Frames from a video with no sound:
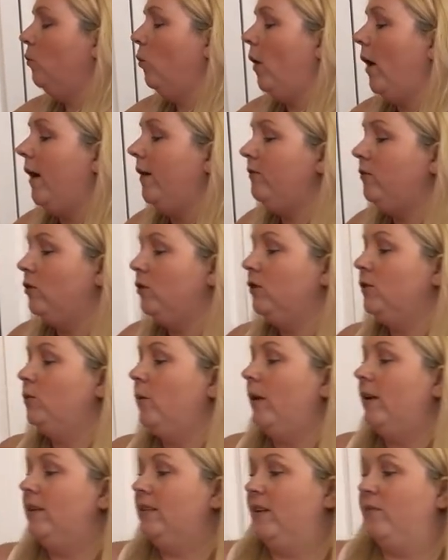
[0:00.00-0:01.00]
what I've done as
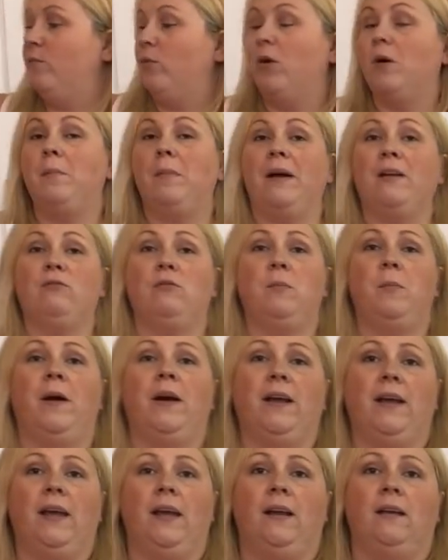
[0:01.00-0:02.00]
well is I've brought a battery
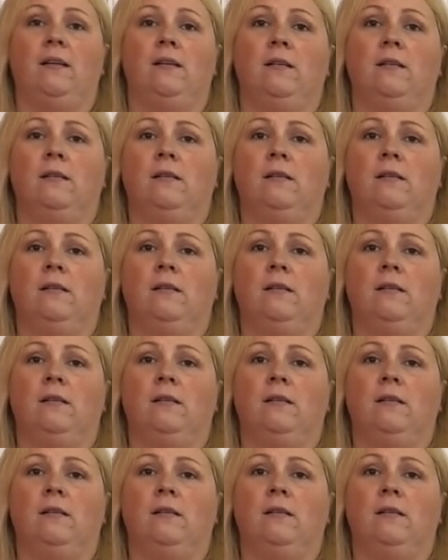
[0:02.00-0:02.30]
pack in.